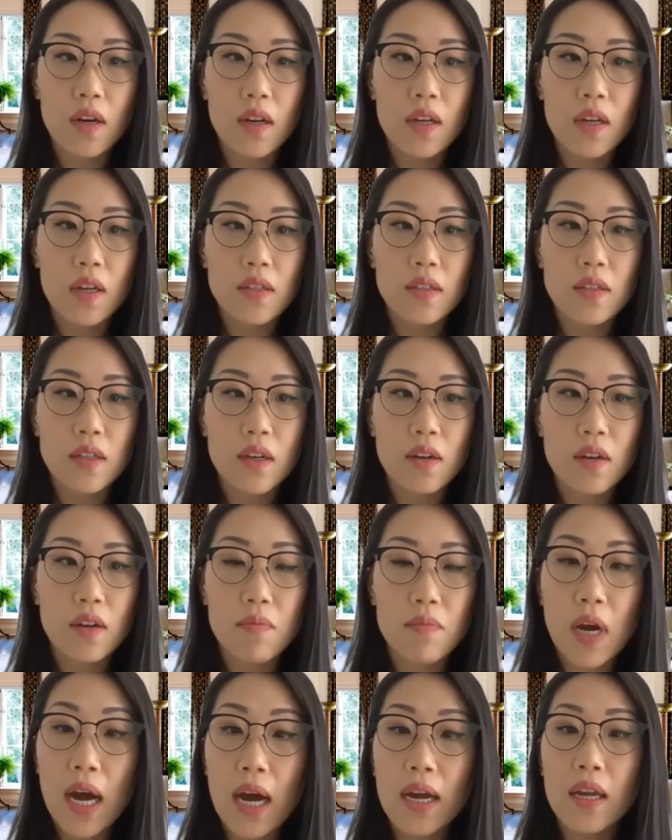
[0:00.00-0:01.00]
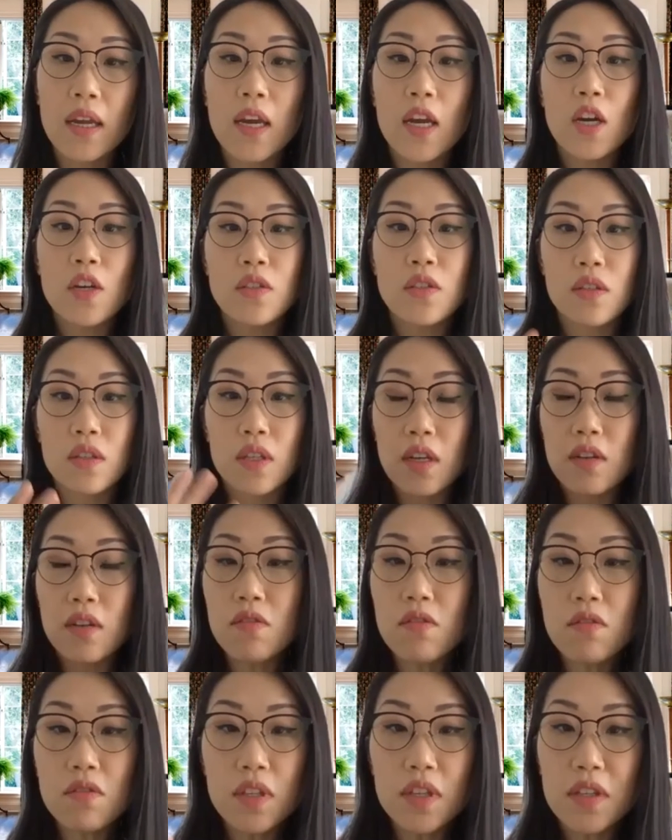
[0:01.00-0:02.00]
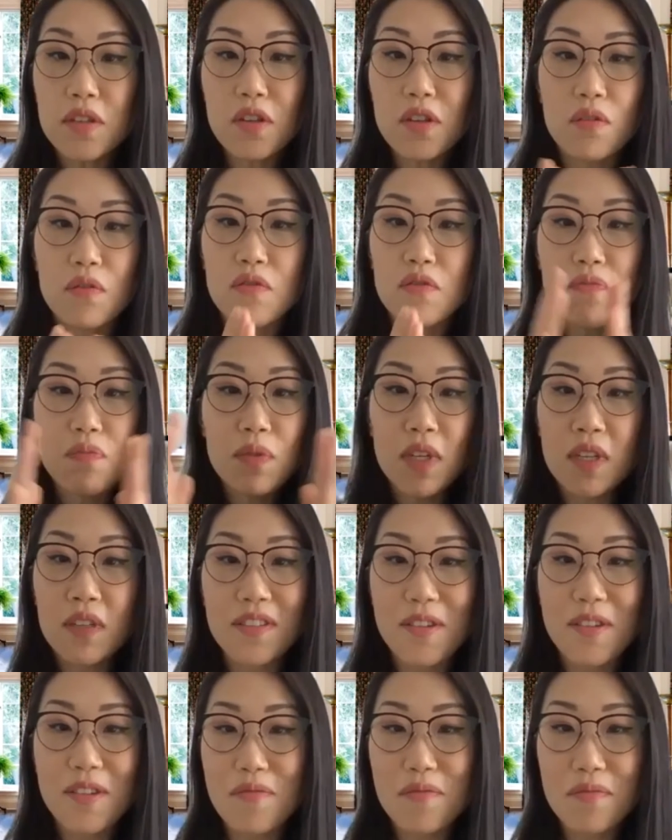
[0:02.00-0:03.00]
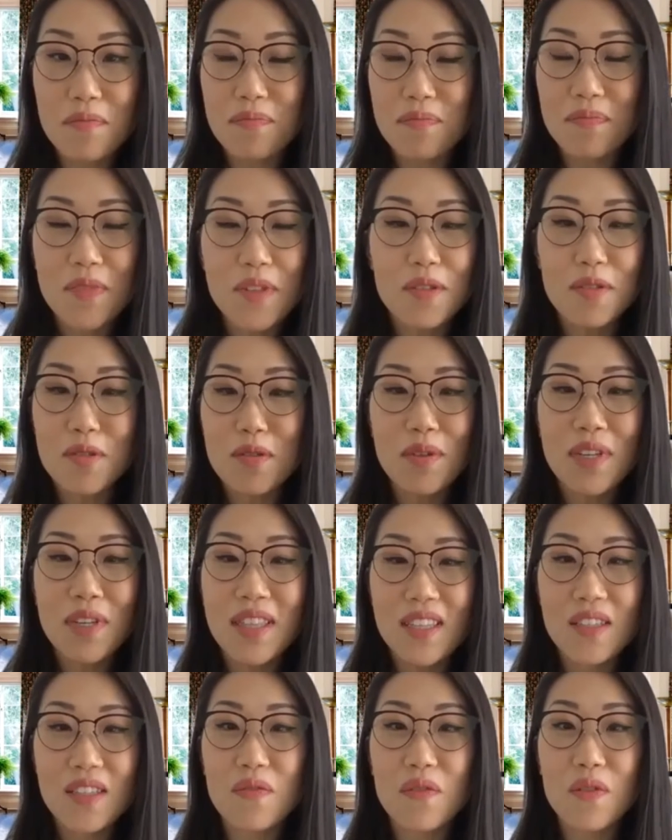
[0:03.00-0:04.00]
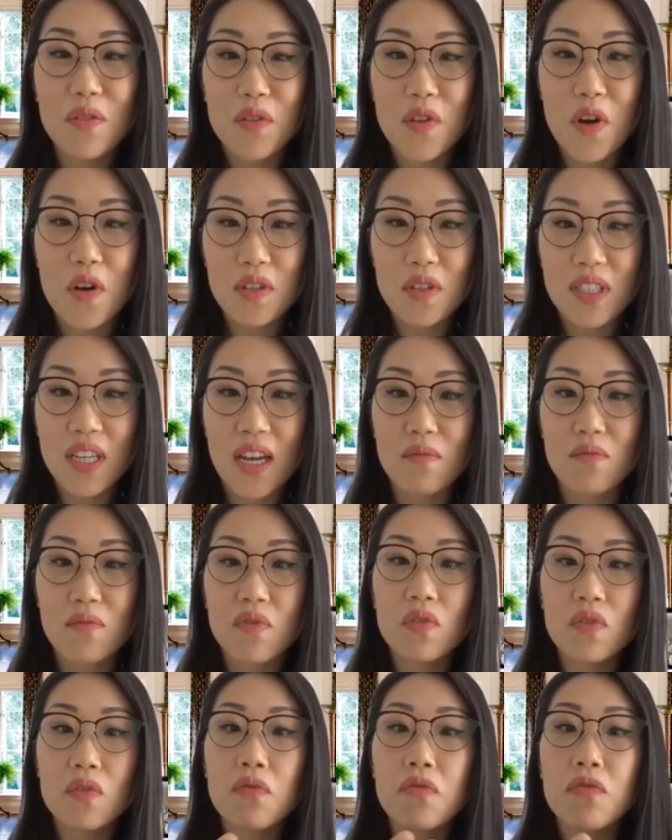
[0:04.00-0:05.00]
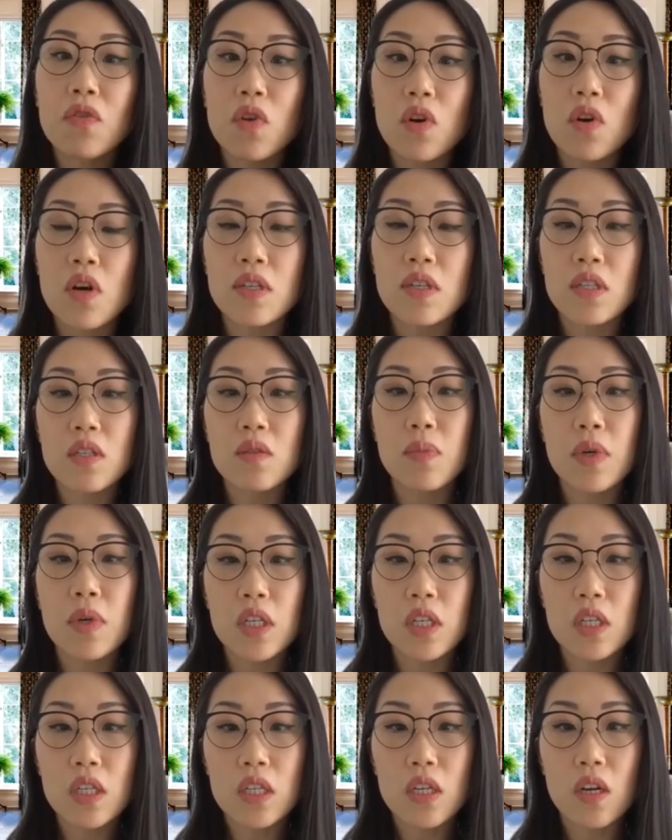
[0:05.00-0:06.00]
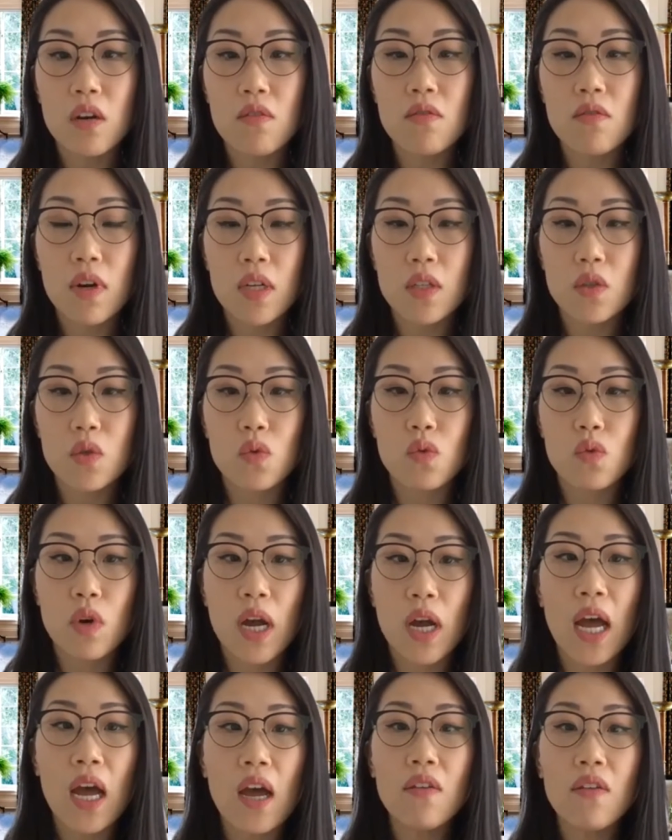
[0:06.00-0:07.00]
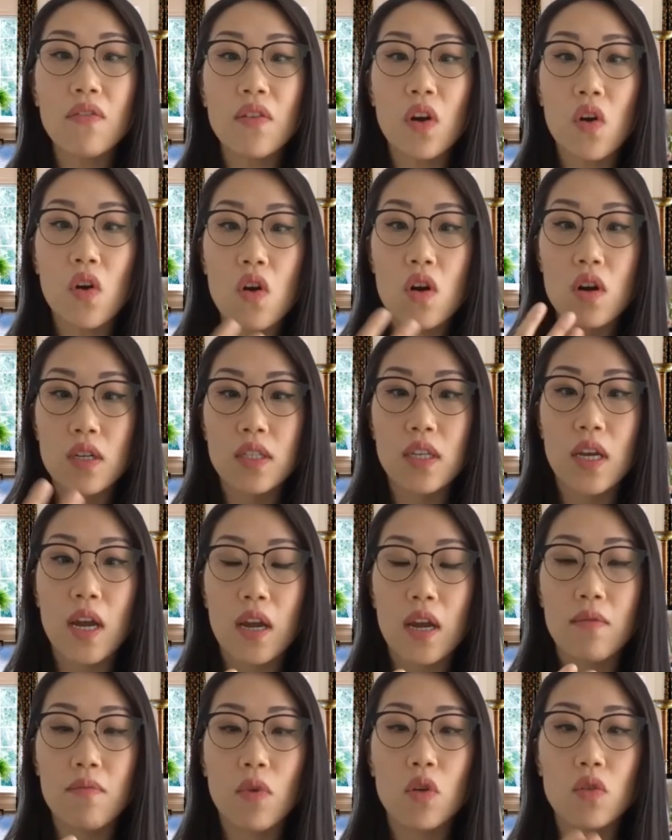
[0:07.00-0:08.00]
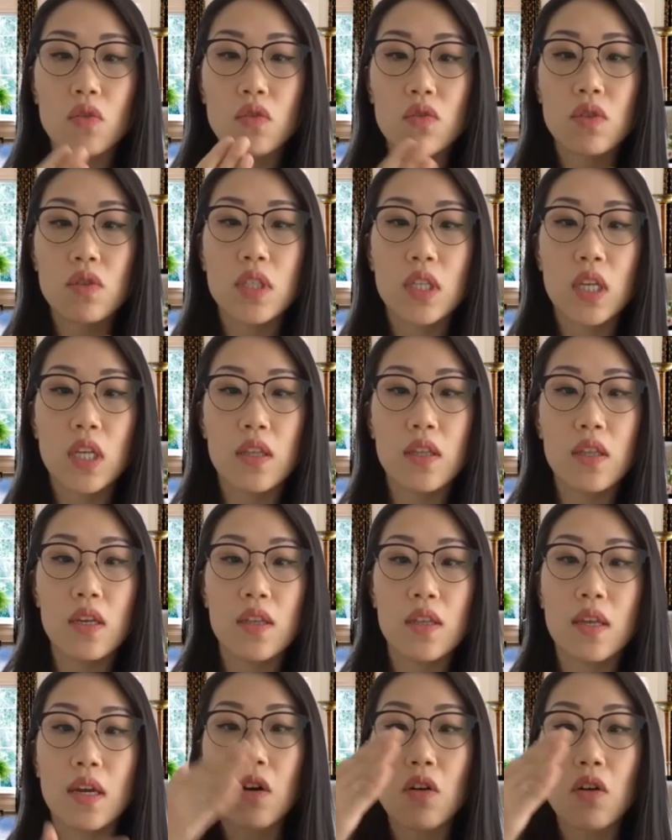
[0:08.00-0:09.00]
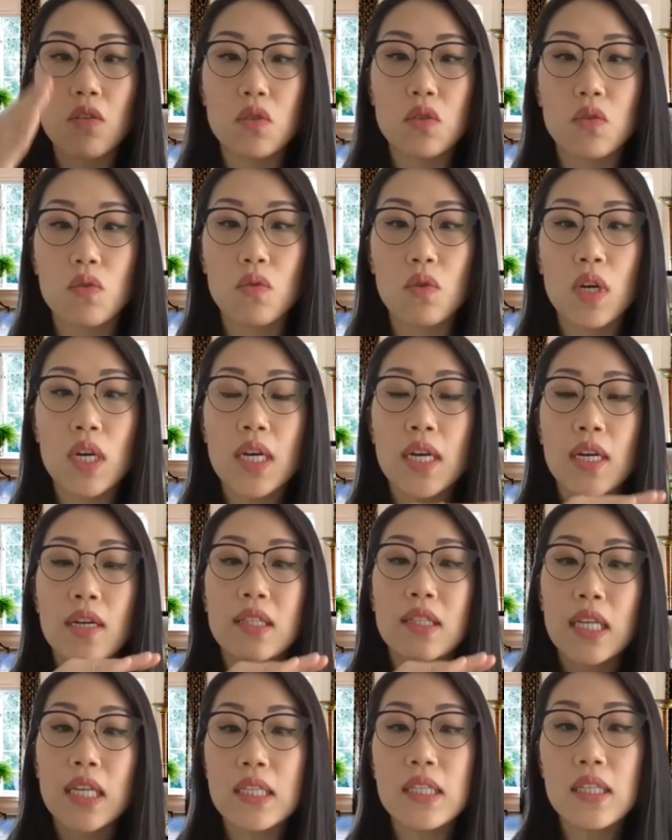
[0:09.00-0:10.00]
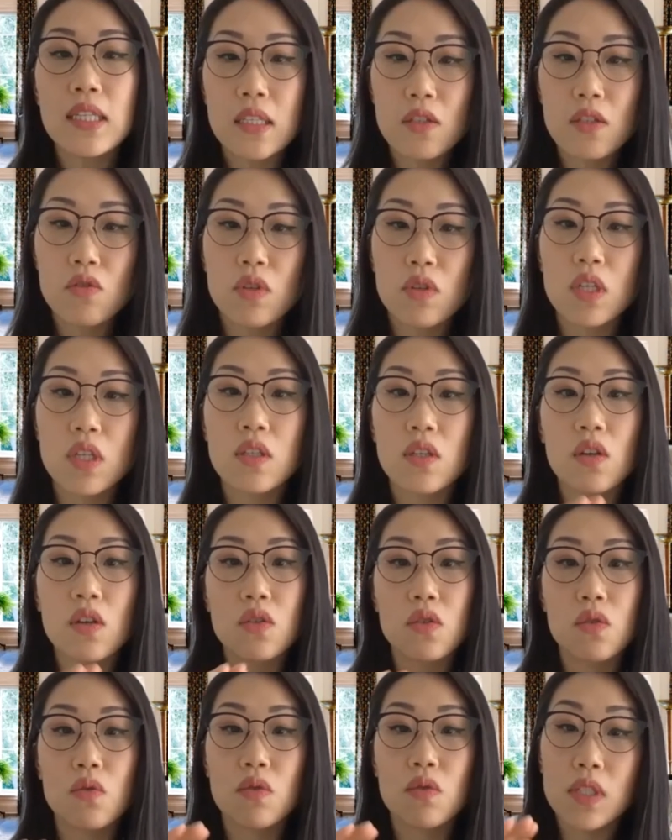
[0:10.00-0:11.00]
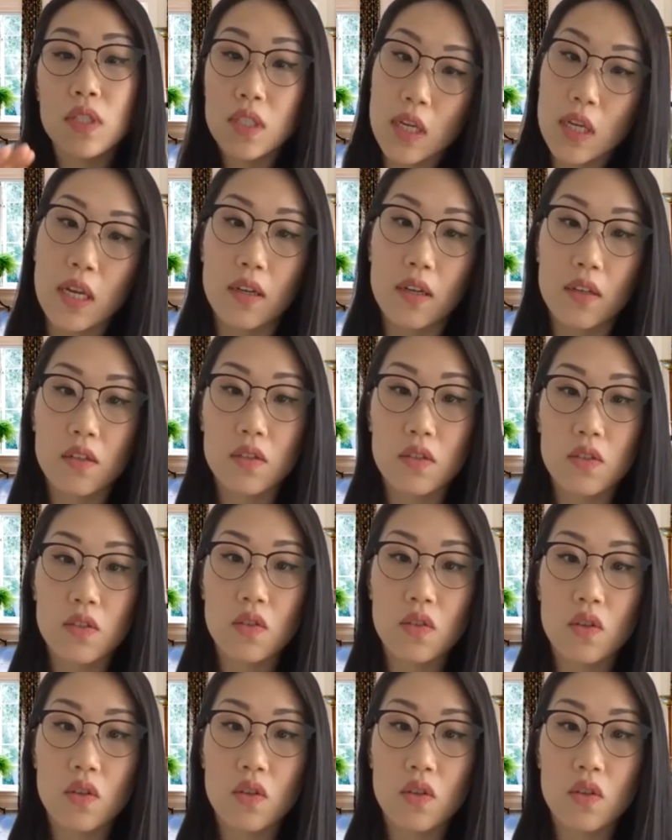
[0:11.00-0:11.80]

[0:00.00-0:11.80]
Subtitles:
And so can you, you've been doing this for a long time. So for us, especially young grads who have a hard time understanding that also dentistry is also sales.